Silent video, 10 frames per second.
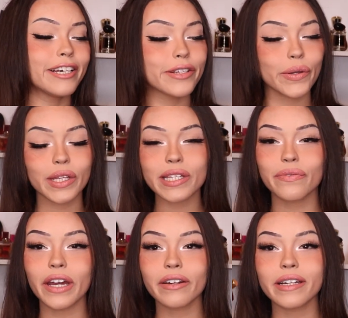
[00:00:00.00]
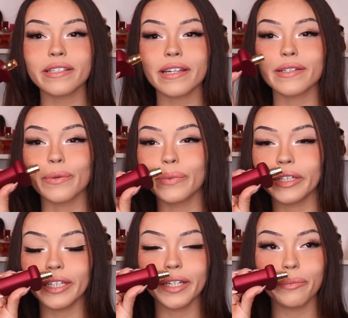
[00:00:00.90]
So this fragrance is a
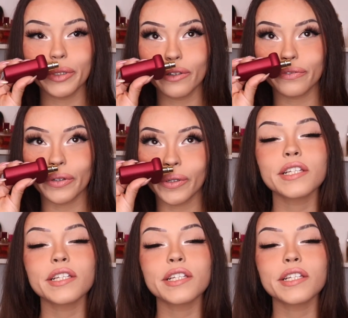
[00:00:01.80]
really beautiful